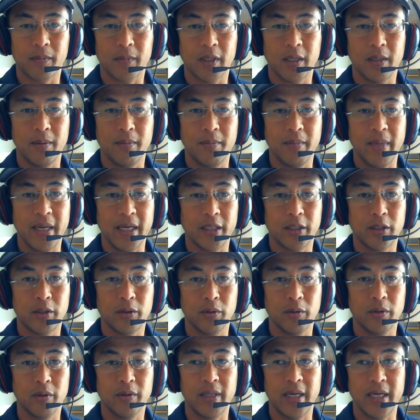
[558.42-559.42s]
make
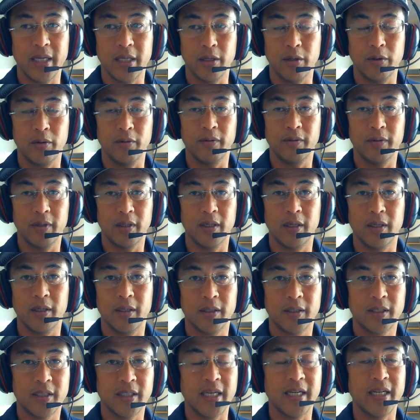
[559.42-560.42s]
sure that you
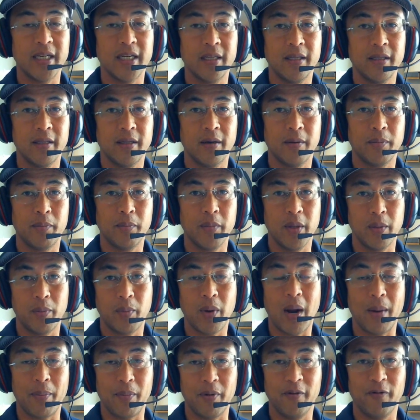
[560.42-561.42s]
send in the
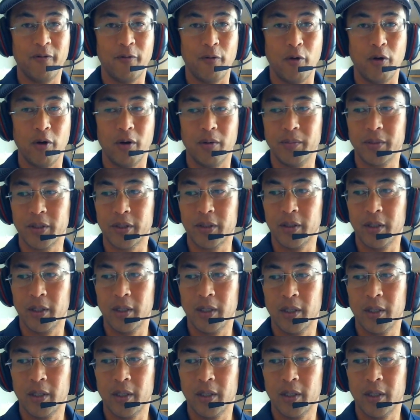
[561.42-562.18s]
proper forms.